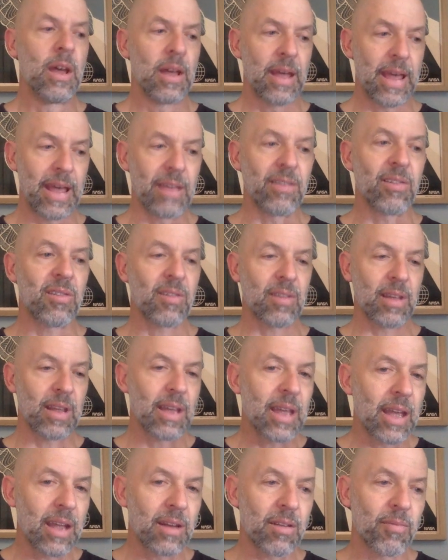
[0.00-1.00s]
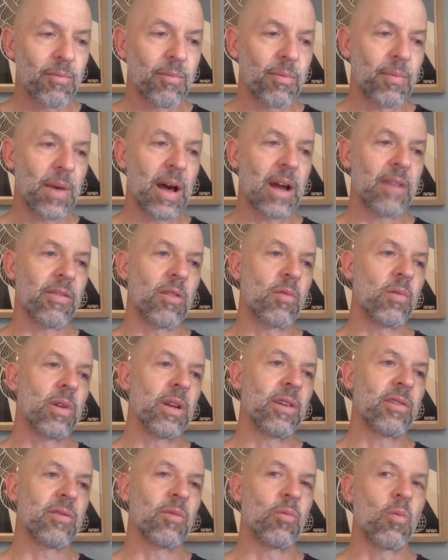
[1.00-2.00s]
Hence, again, part of the
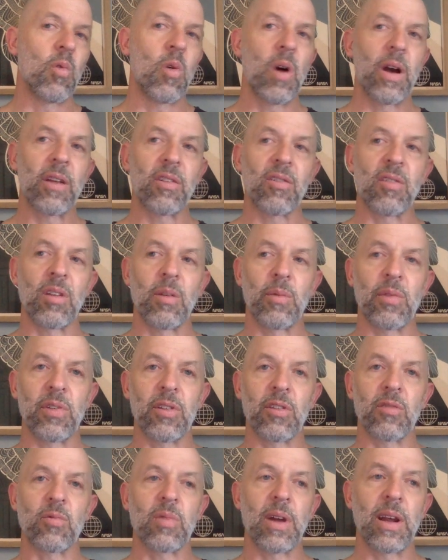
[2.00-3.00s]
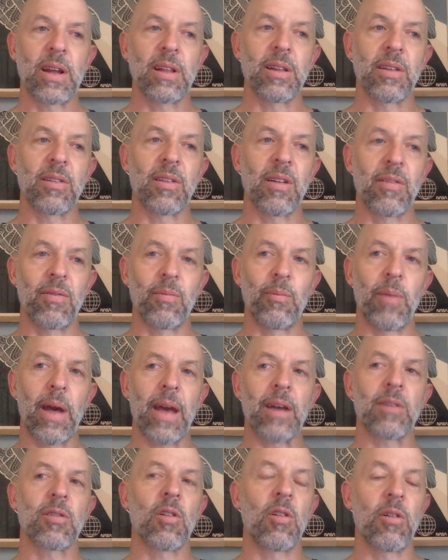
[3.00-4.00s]
reason why it seems the Israelis have
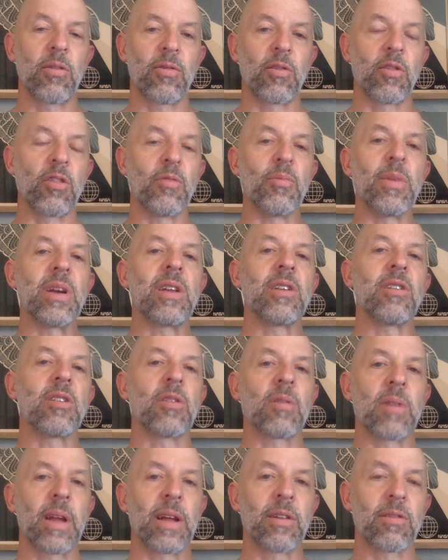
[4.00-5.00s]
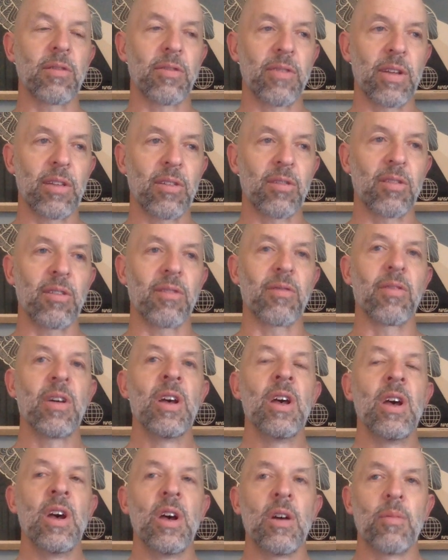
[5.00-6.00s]
backed off on an immediate ground offensive,
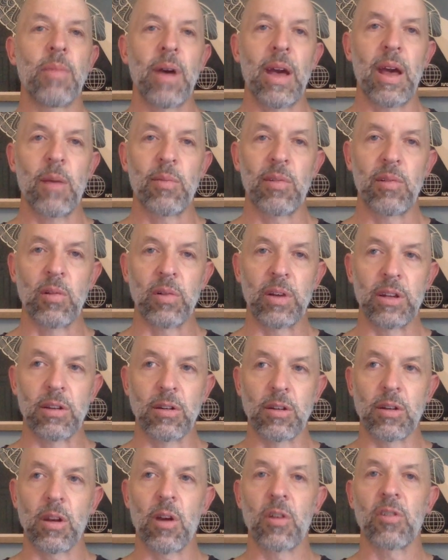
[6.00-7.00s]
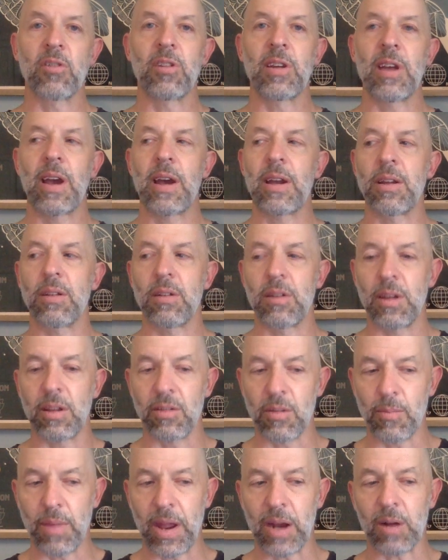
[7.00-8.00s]
perhaps looking to negotiate
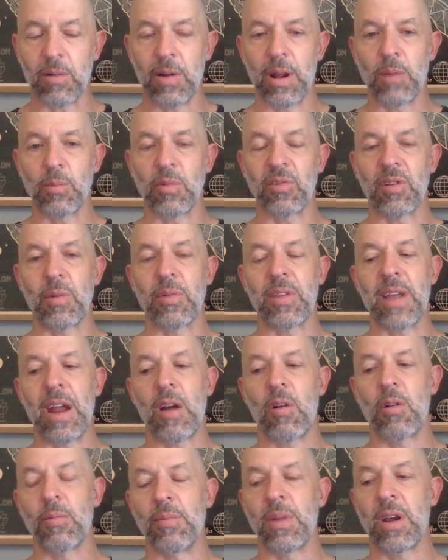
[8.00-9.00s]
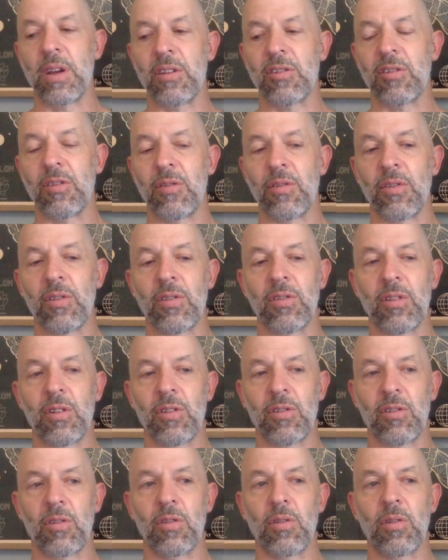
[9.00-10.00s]
in the background with some of the Arab nations
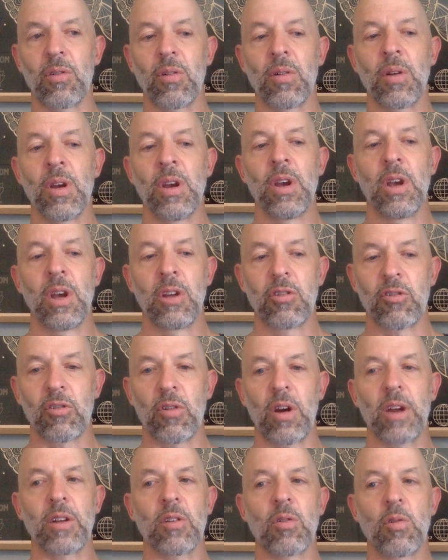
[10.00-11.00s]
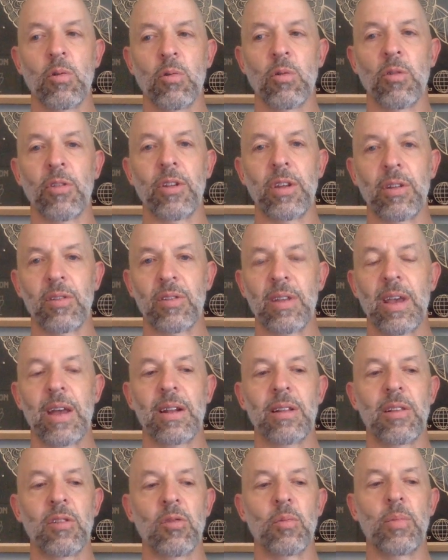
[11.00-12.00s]
just to try to cool things
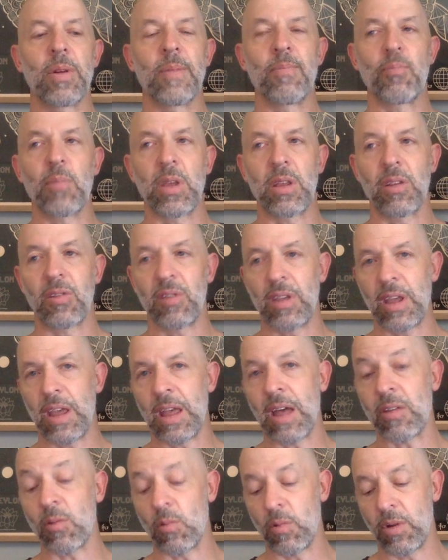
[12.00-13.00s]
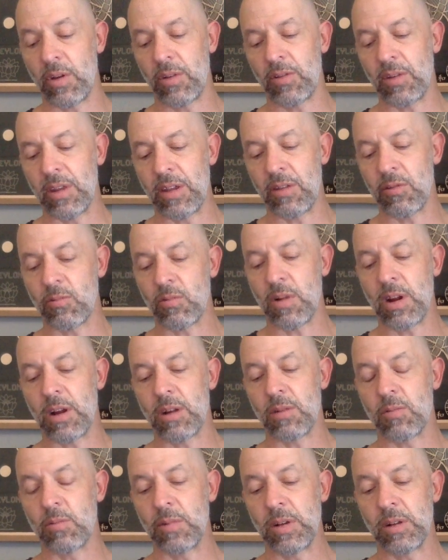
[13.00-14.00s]
down a little bit, because otherwise
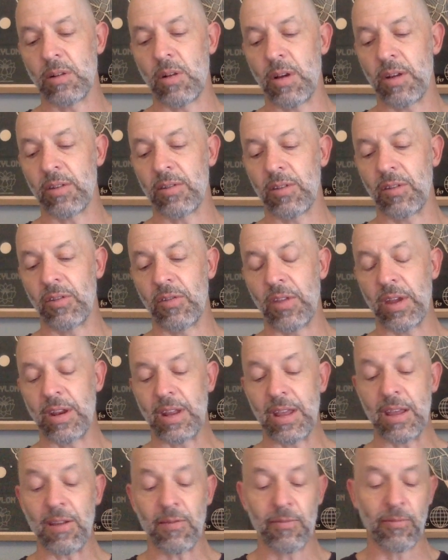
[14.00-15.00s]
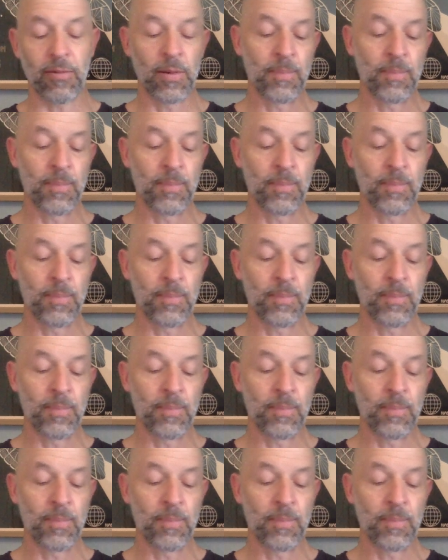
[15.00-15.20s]
Israel realizes that if